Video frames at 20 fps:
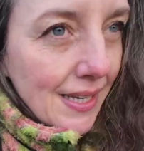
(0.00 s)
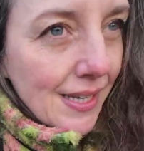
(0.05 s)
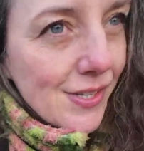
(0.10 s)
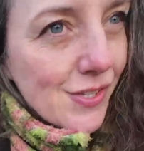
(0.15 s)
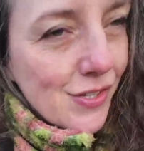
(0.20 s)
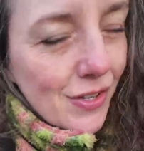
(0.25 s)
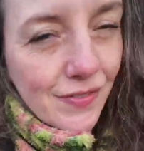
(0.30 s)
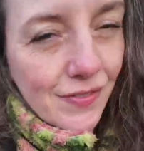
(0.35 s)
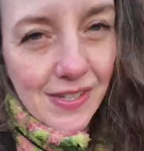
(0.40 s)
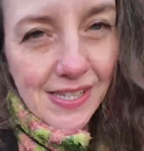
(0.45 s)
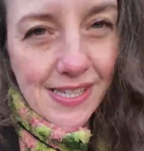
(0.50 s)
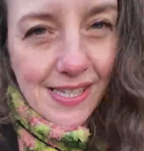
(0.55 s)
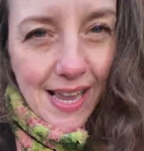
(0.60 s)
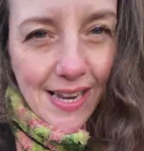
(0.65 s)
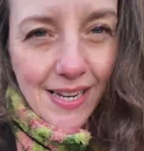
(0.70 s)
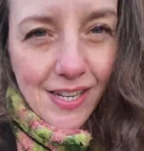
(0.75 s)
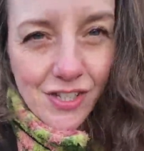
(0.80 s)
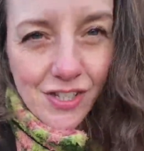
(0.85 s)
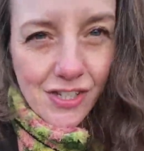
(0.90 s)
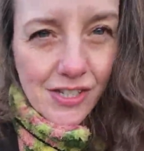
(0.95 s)
So I've
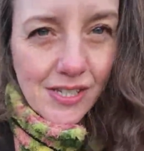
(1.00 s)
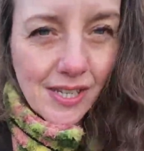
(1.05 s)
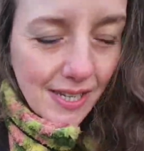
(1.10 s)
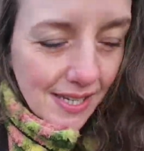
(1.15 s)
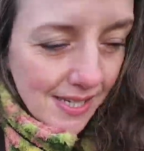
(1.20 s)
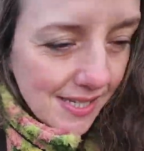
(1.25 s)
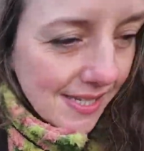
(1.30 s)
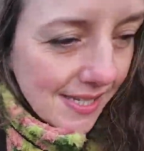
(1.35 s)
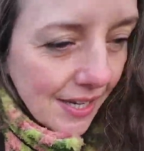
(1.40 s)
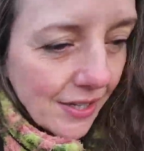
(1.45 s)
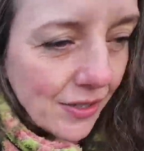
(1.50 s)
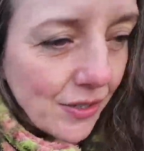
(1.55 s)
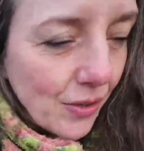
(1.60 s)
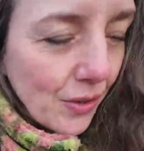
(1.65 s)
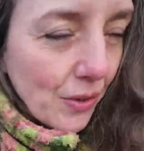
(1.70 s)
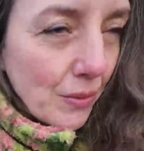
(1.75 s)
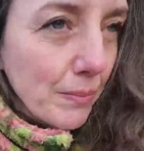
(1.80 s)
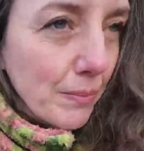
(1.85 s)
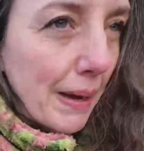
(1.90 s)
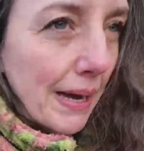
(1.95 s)
decided just to continue
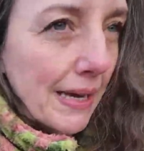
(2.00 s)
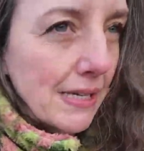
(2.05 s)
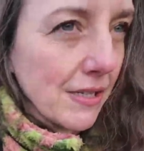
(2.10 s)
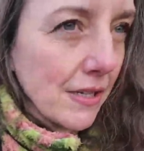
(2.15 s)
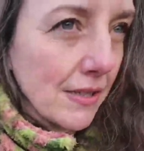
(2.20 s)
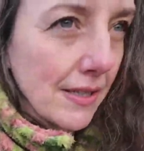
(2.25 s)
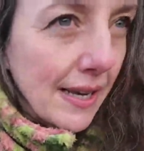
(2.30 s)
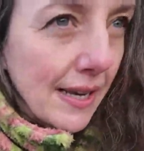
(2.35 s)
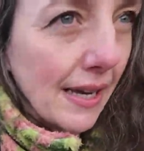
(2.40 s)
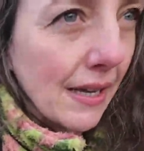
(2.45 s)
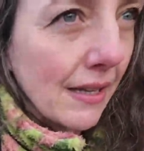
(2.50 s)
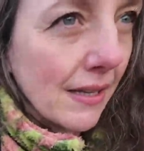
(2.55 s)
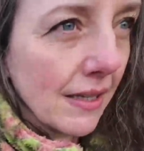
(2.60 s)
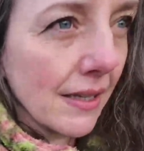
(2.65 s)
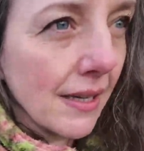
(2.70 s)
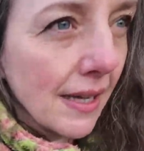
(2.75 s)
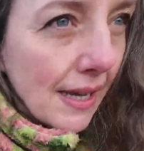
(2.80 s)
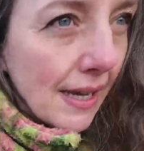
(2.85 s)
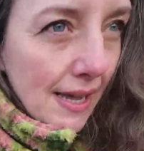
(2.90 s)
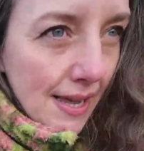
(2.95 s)
on back down the
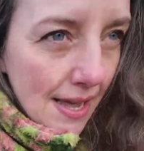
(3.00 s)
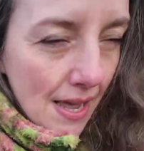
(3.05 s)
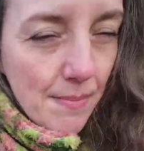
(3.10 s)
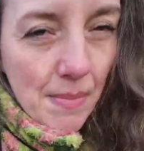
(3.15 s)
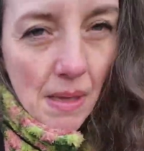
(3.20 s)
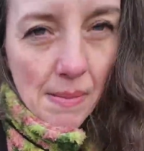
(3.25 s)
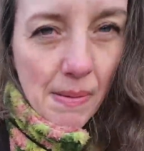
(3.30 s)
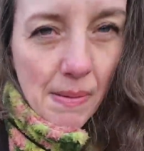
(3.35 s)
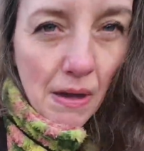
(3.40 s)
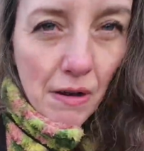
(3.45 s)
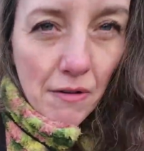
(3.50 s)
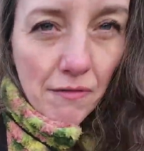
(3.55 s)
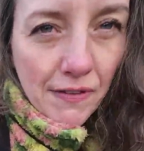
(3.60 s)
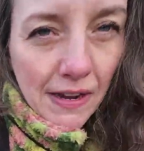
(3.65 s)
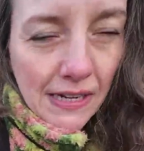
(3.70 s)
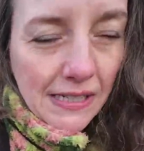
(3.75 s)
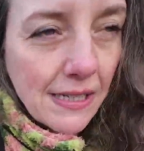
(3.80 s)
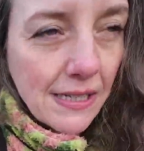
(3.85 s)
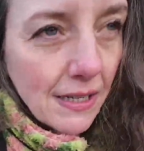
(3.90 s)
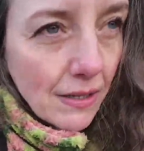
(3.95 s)
hill, and maybe I'll
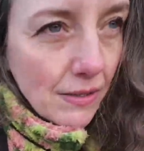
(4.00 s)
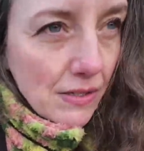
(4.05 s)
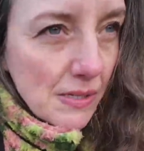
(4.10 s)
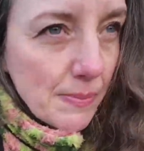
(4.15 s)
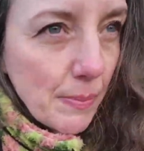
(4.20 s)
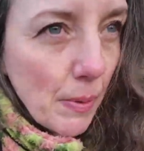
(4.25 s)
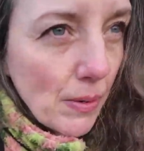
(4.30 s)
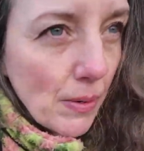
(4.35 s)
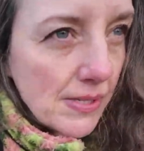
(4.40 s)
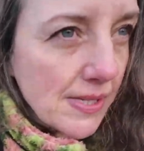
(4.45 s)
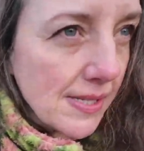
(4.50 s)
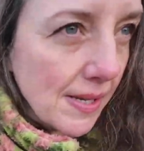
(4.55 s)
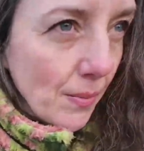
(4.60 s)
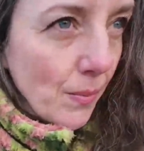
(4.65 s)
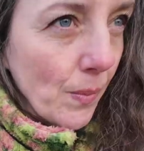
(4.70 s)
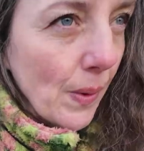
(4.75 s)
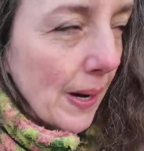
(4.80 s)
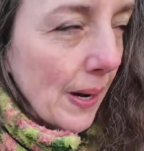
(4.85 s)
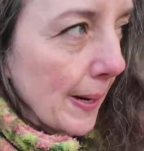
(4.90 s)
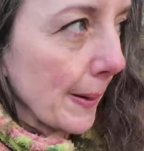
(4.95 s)
find a little spot
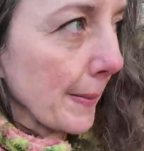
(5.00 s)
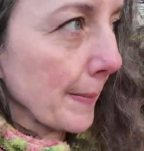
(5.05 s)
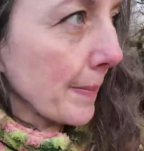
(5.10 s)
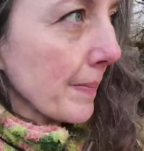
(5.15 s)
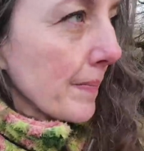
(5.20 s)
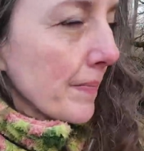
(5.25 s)
somewhere